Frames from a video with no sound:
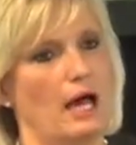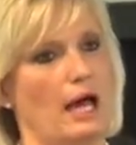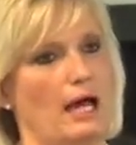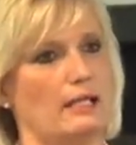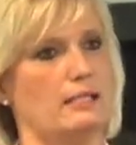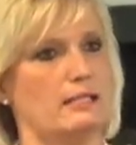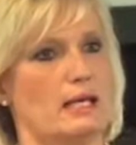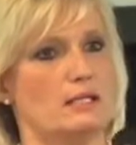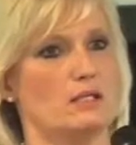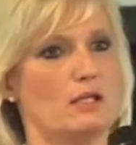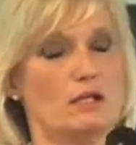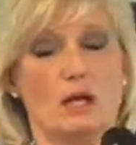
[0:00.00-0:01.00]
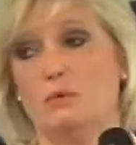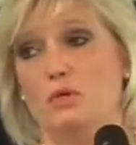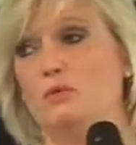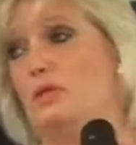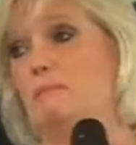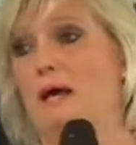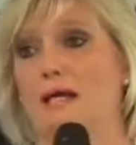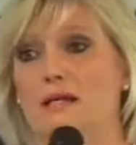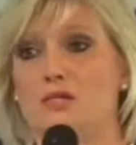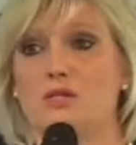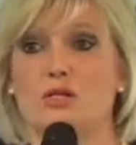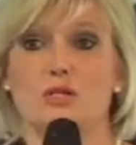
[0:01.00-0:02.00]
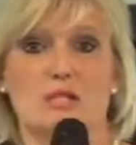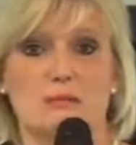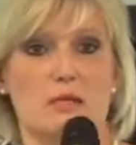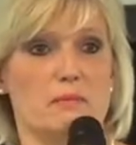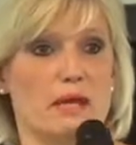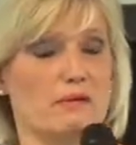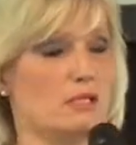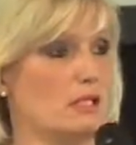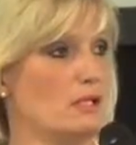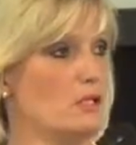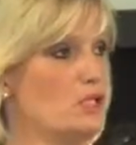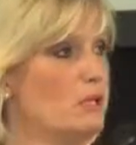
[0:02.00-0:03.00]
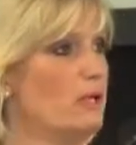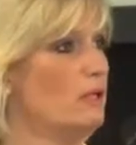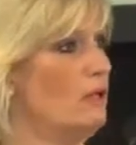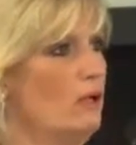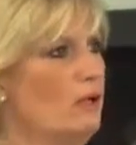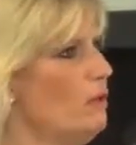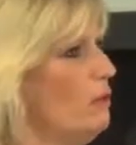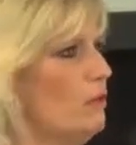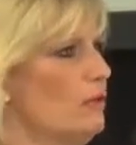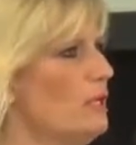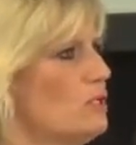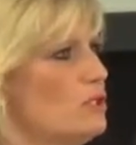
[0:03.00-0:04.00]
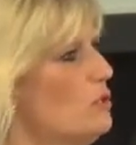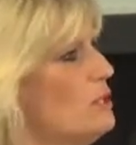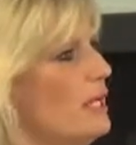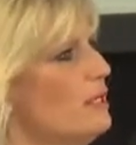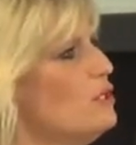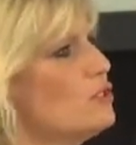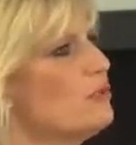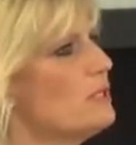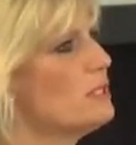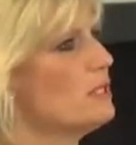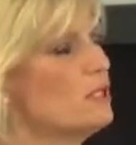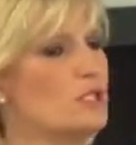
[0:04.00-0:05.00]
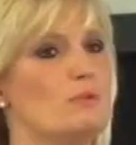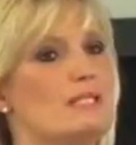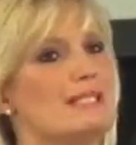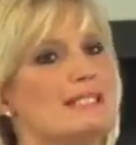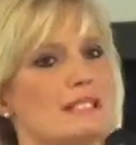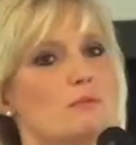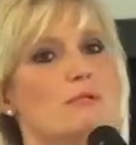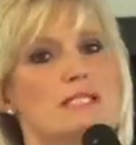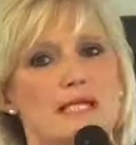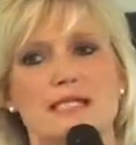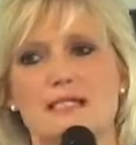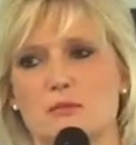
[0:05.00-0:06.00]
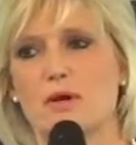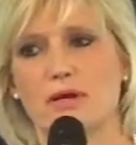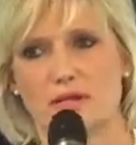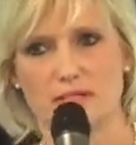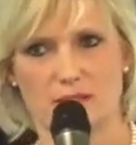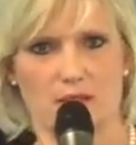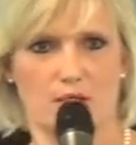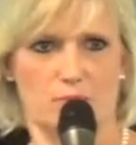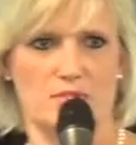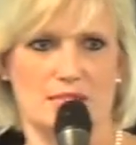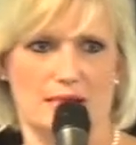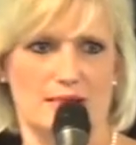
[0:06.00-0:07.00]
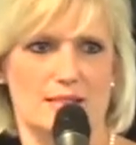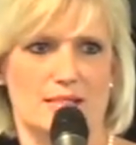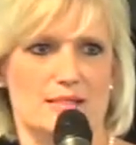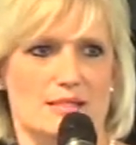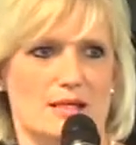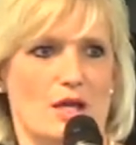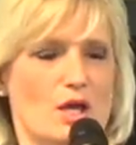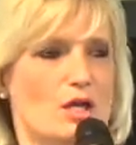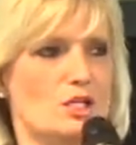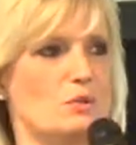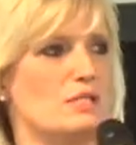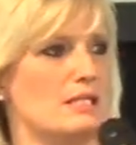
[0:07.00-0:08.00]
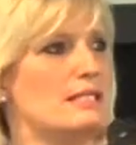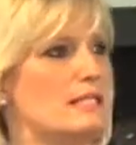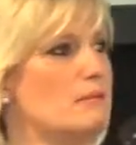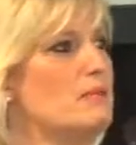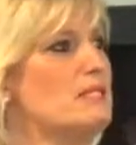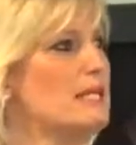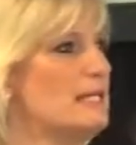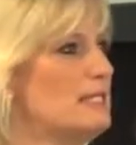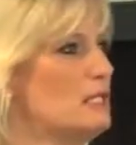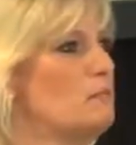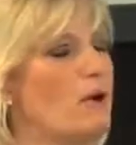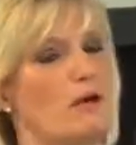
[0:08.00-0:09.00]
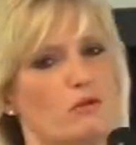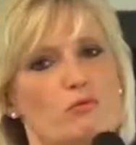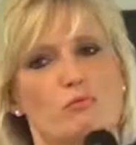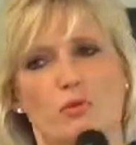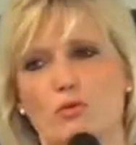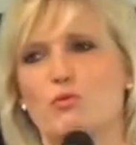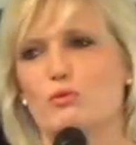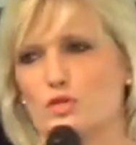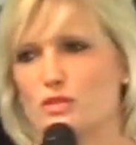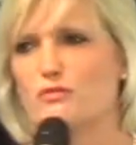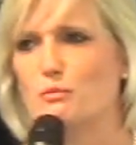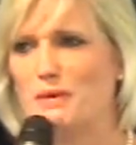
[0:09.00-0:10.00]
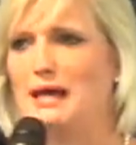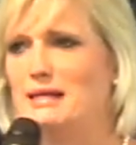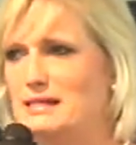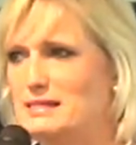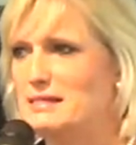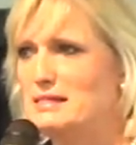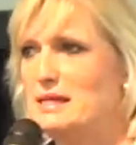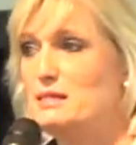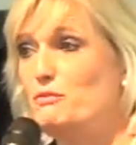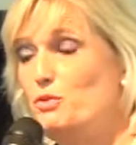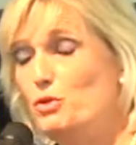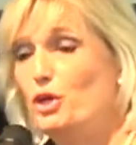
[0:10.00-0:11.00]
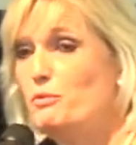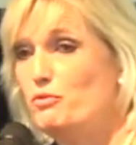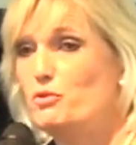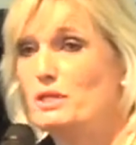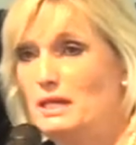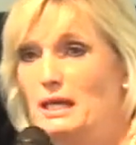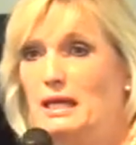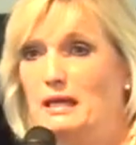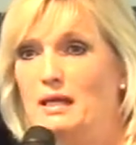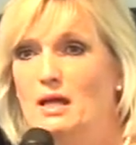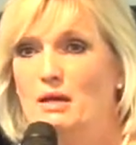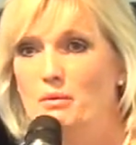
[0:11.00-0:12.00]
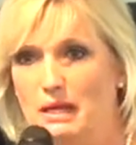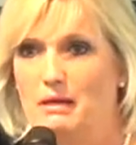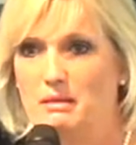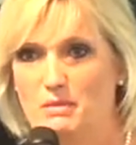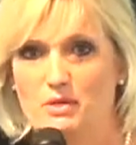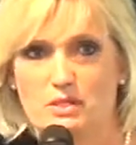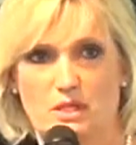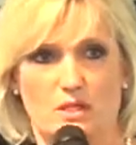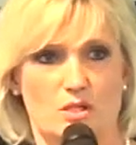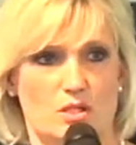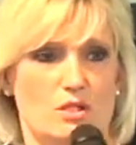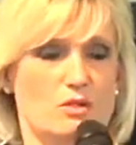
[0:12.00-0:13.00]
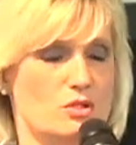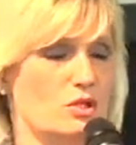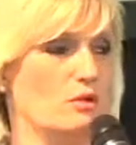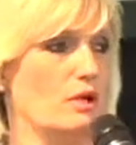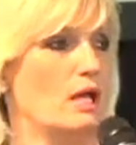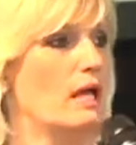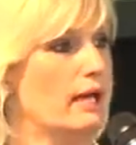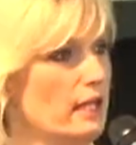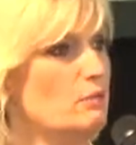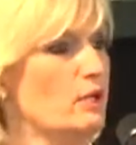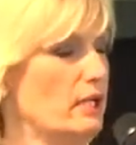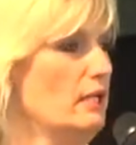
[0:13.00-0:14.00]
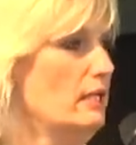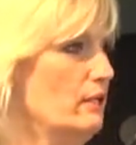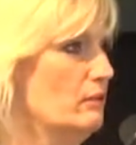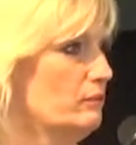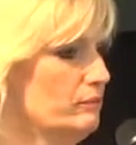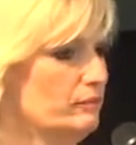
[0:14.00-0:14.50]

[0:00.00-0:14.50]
and said, come on, you're in the palace, you can do something about it. And she went, no, it's too dangerous. She was intimidated by her circumstances. She was intimidated by the report of the palace that said, if you go before the king without him asking you to, he will kill you.